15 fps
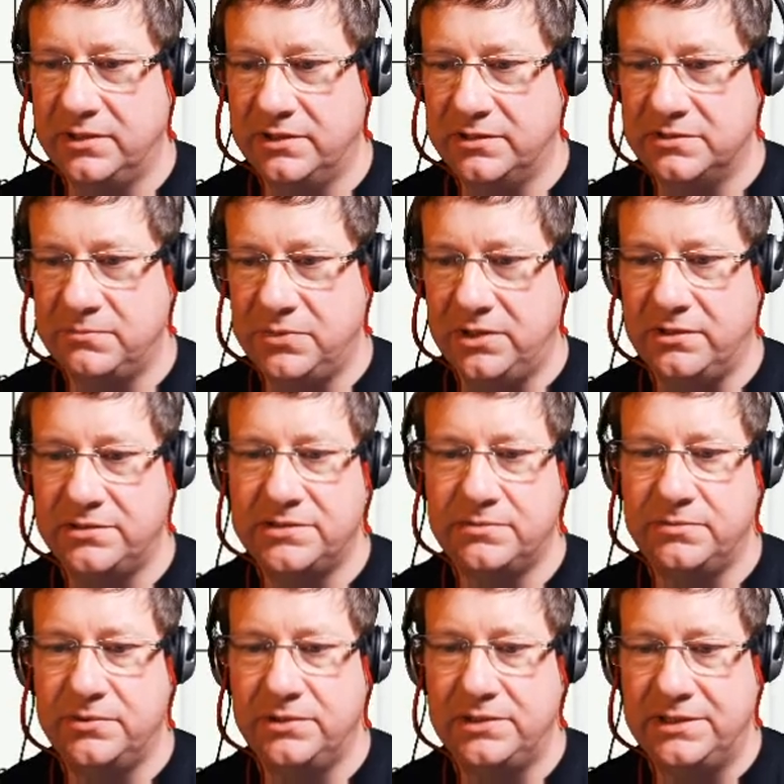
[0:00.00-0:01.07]
past the
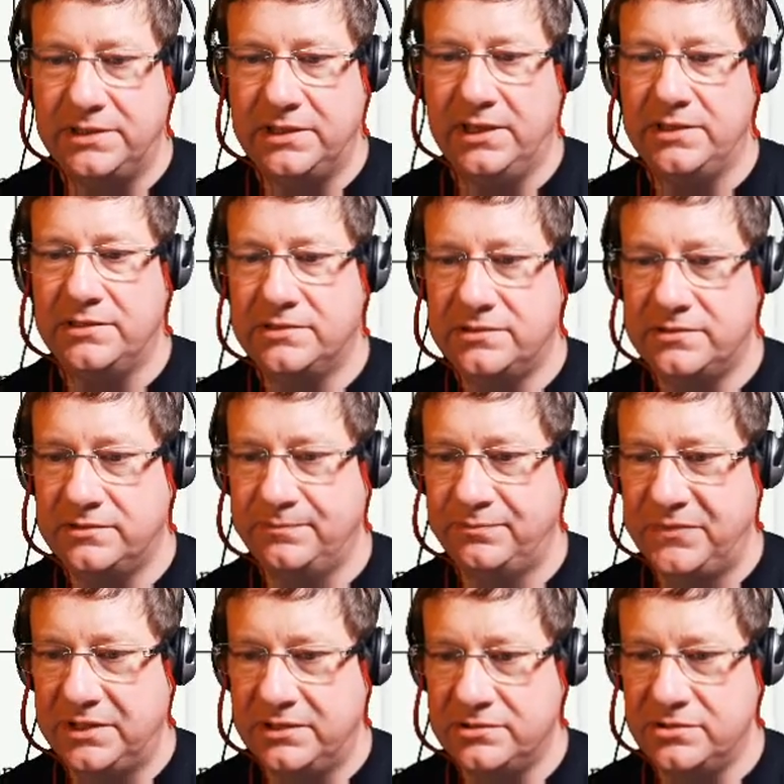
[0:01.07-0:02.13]
pearly gates.
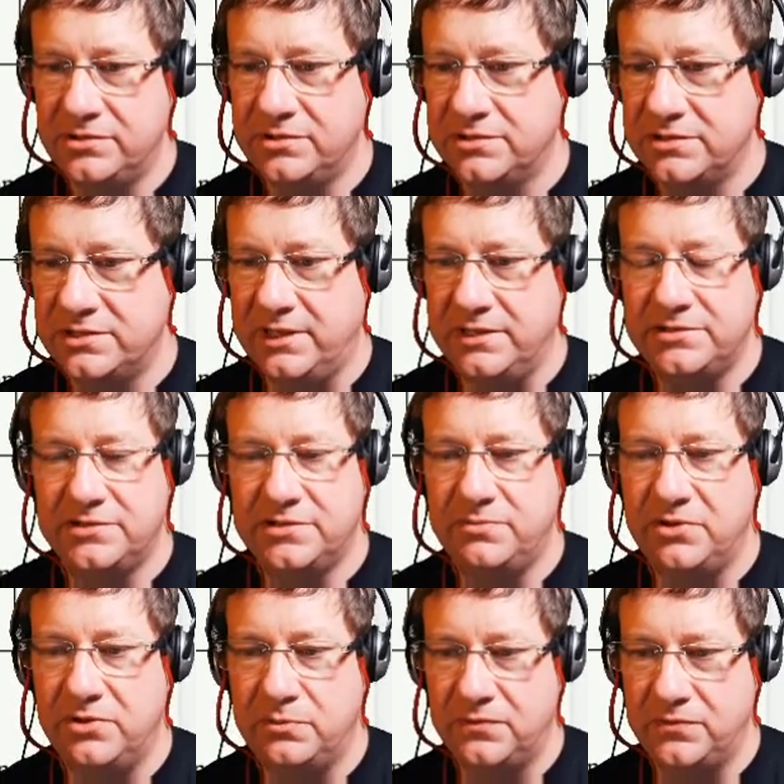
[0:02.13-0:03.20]
So you can snatch a
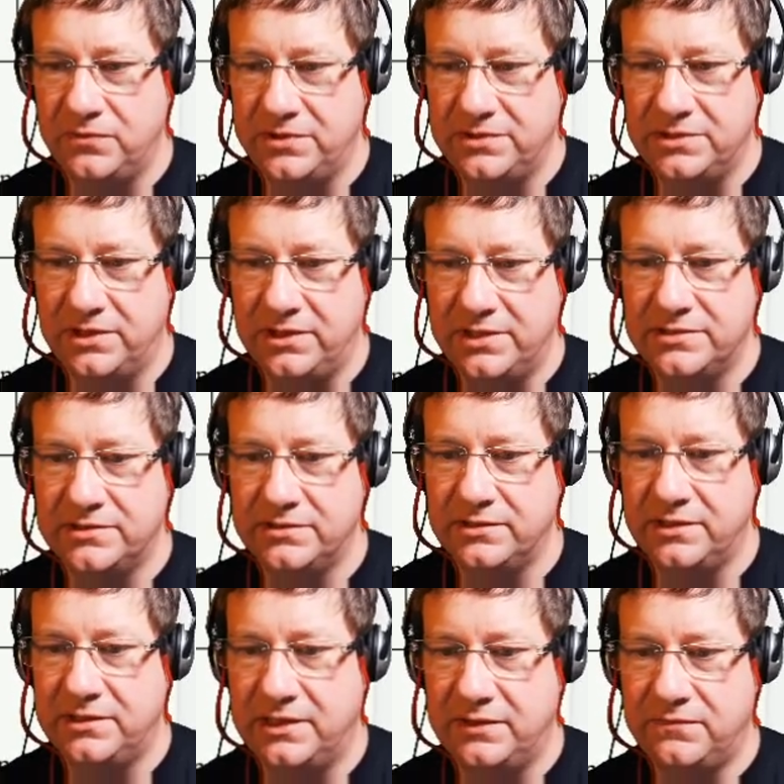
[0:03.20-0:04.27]
spirit before it dies, and then
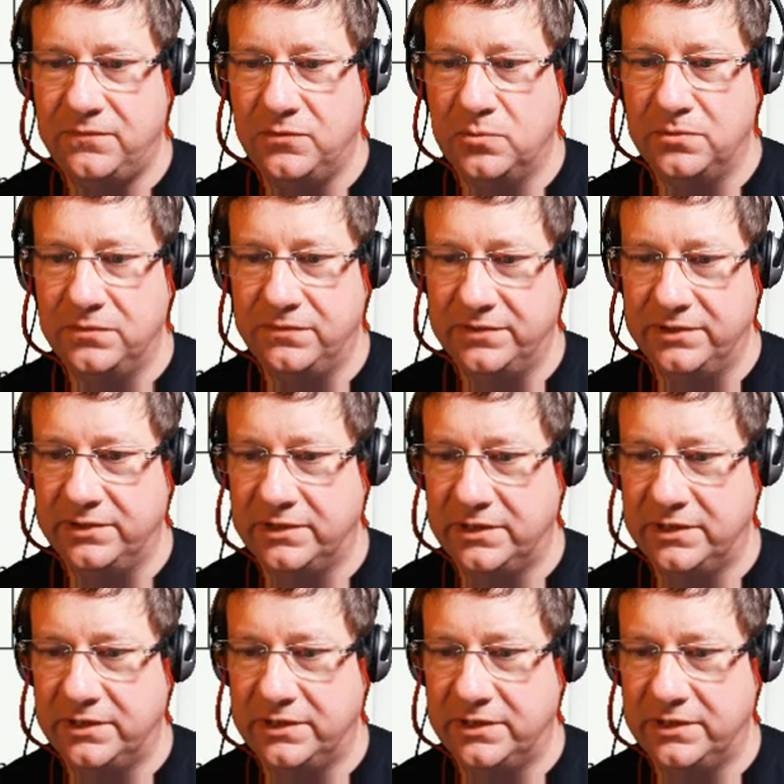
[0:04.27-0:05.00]
that form of the